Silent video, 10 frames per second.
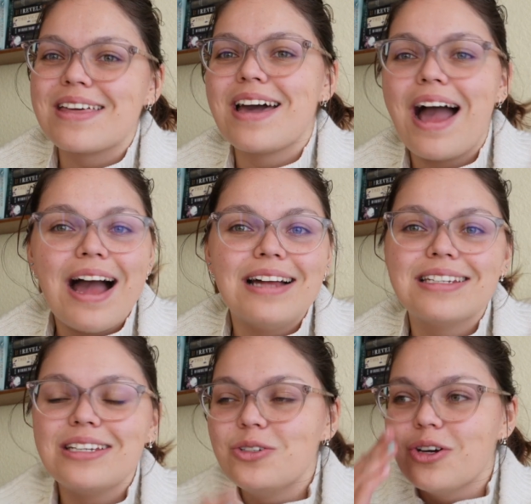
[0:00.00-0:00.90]

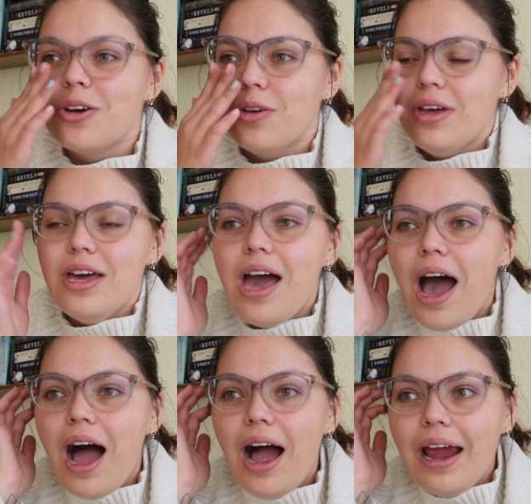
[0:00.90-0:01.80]
And you know,
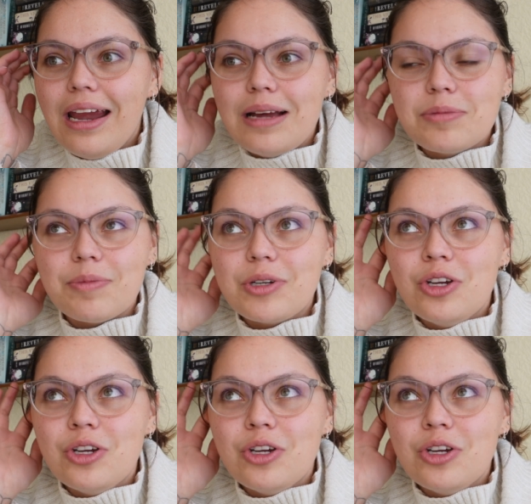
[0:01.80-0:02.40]
I am someone